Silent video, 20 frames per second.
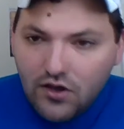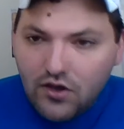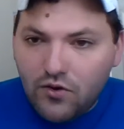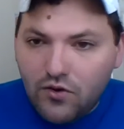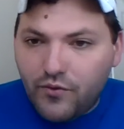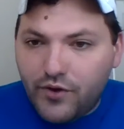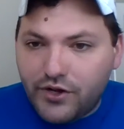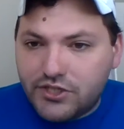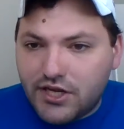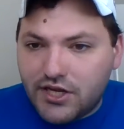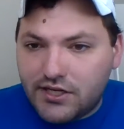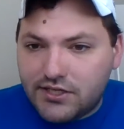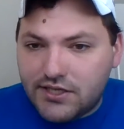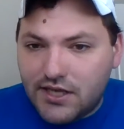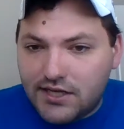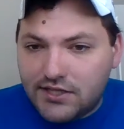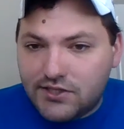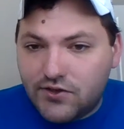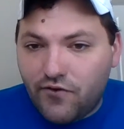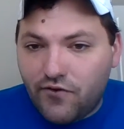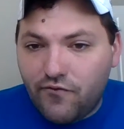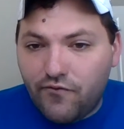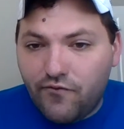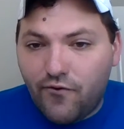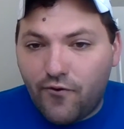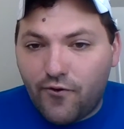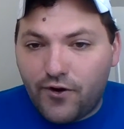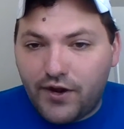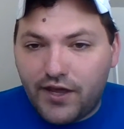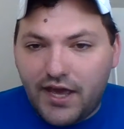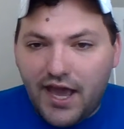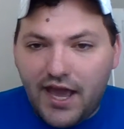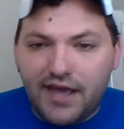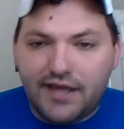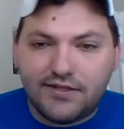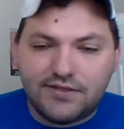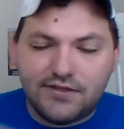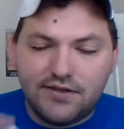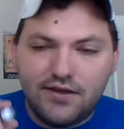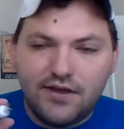which gets us
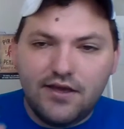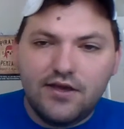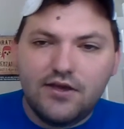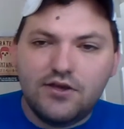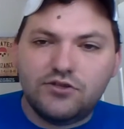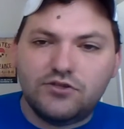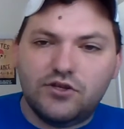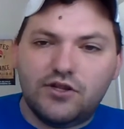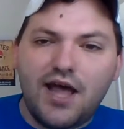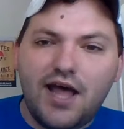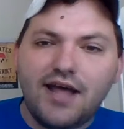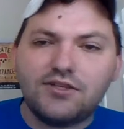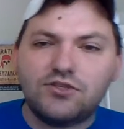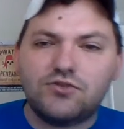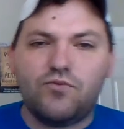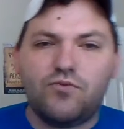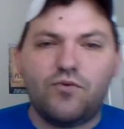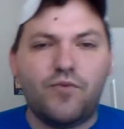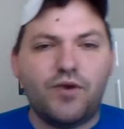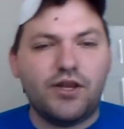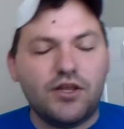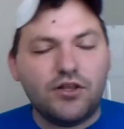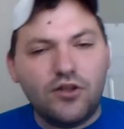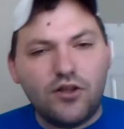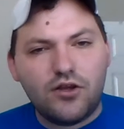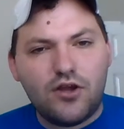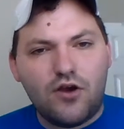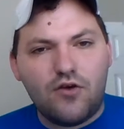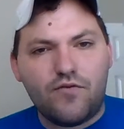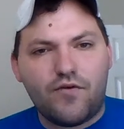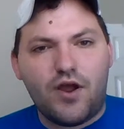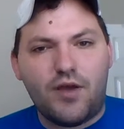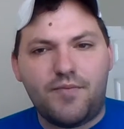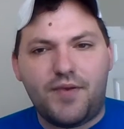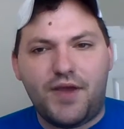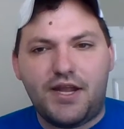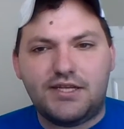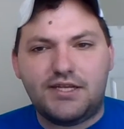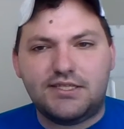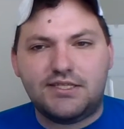48. So that's, when you look over on
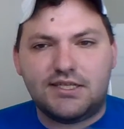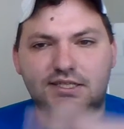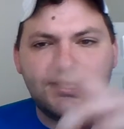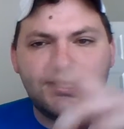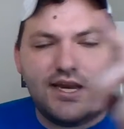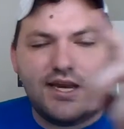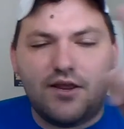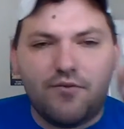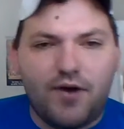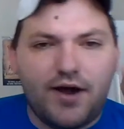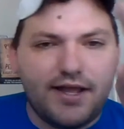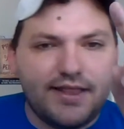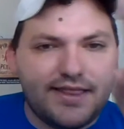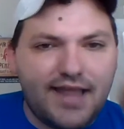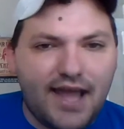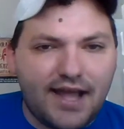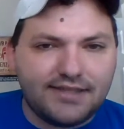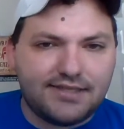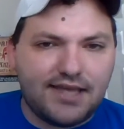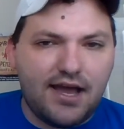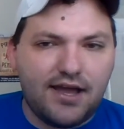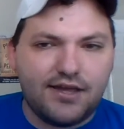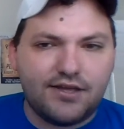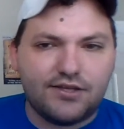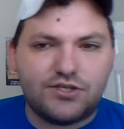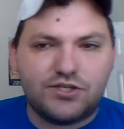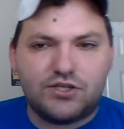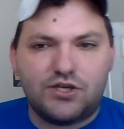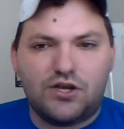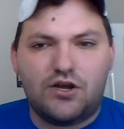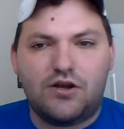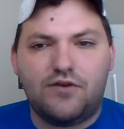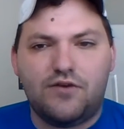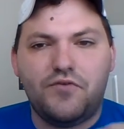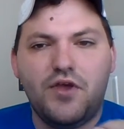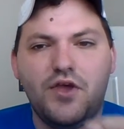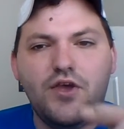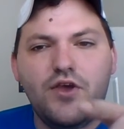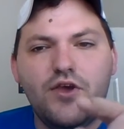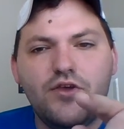page 691, that's how you
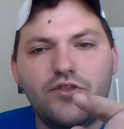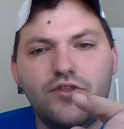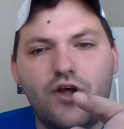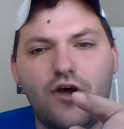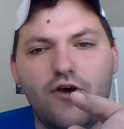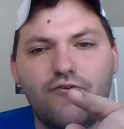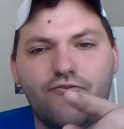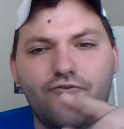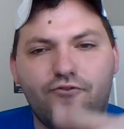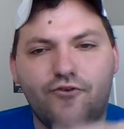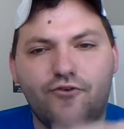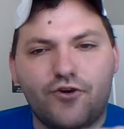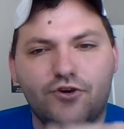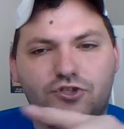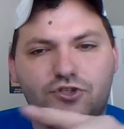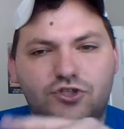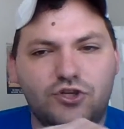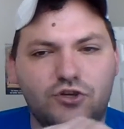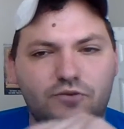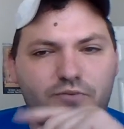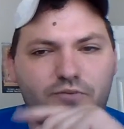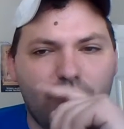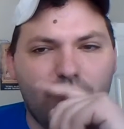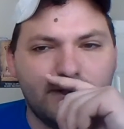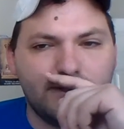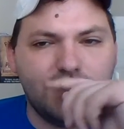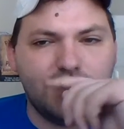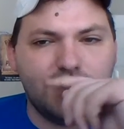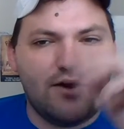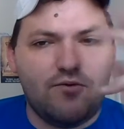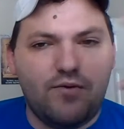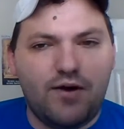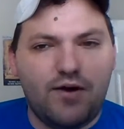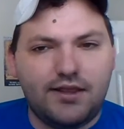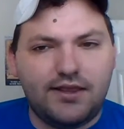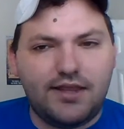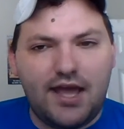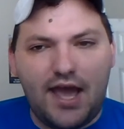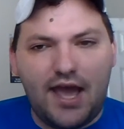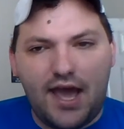solve the first 2 parts. Now,
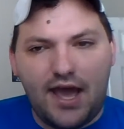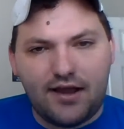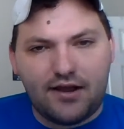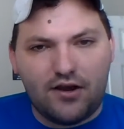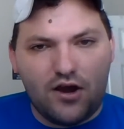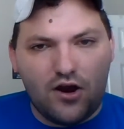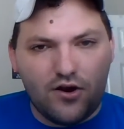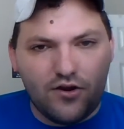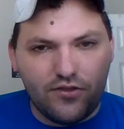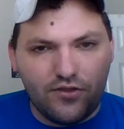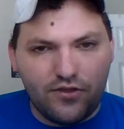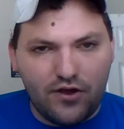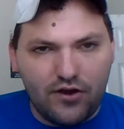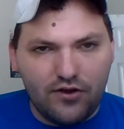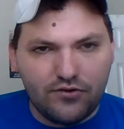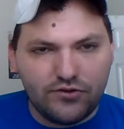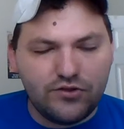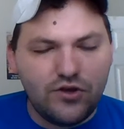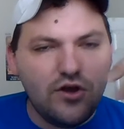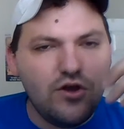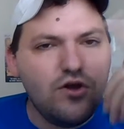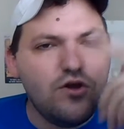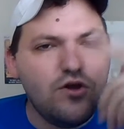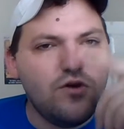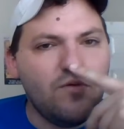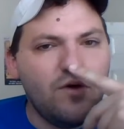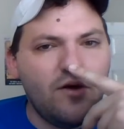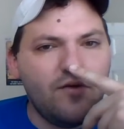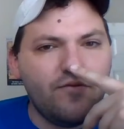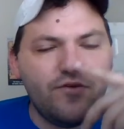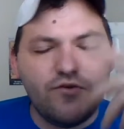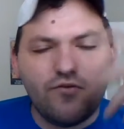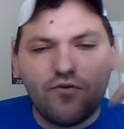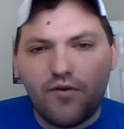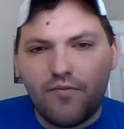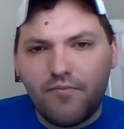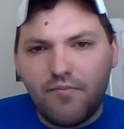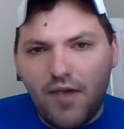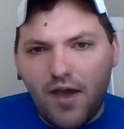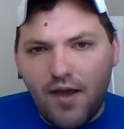what the heck are those? Well, if you
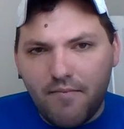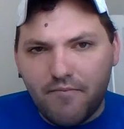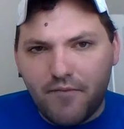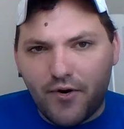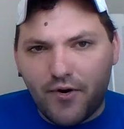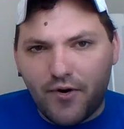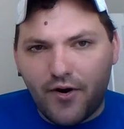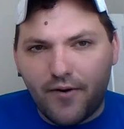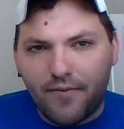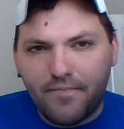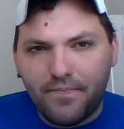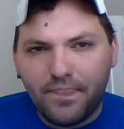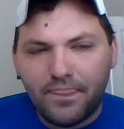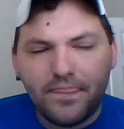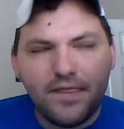remember,